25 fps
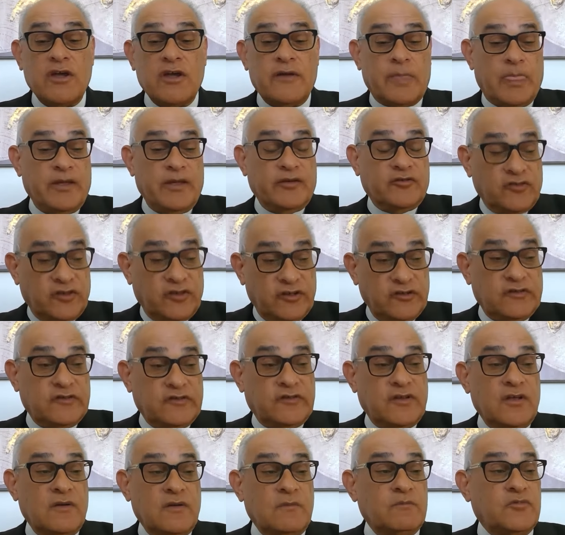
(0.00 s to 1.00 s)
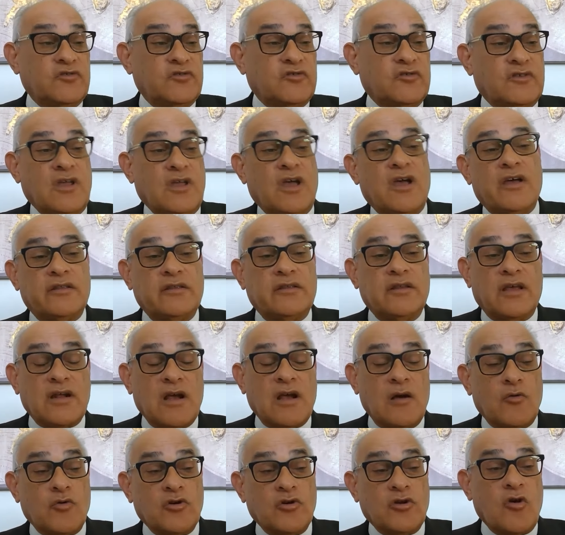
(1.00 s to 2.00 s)
the systems that
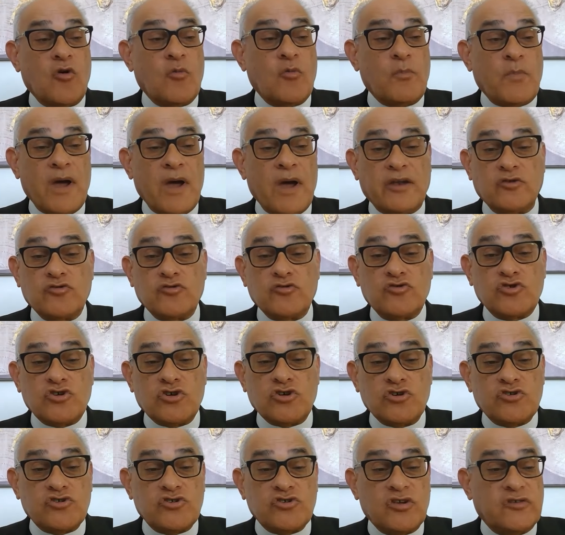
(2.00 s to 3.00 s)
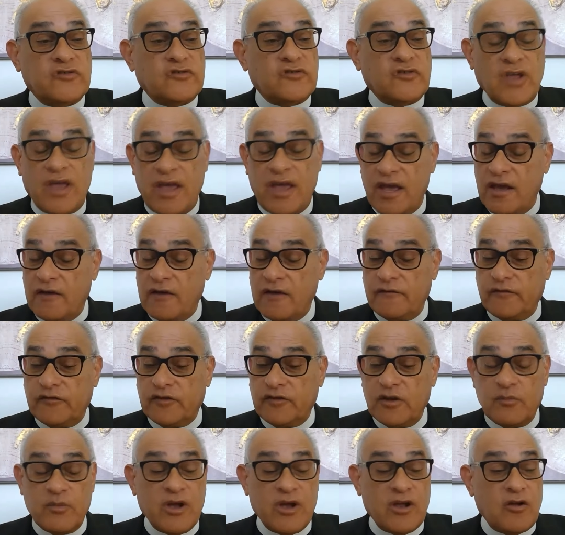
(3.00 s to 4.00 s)
our companion churches have
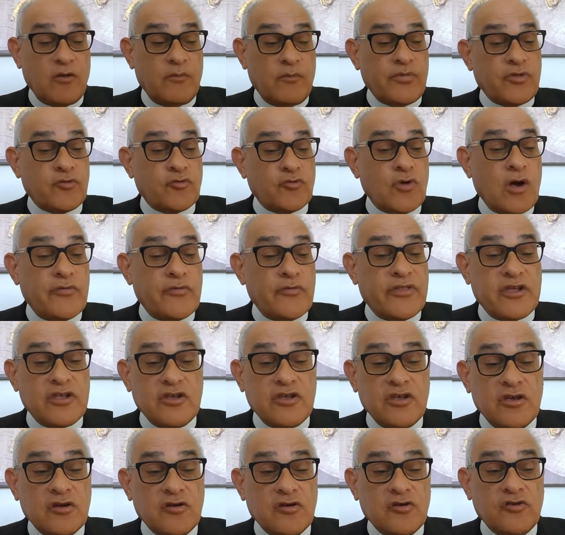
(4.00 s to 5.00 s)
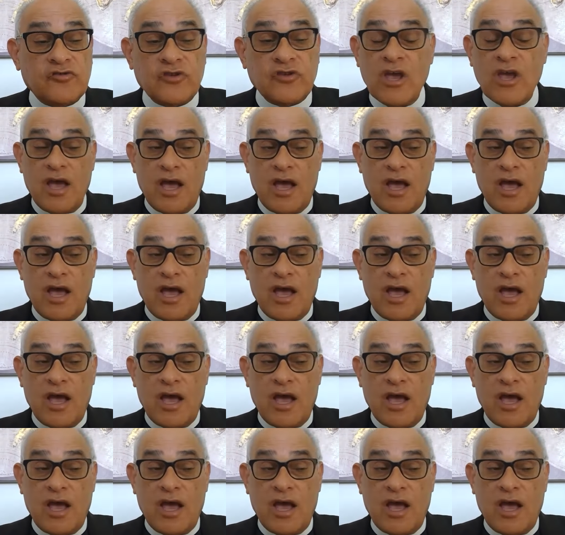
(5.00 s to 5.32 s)
developed throughout the years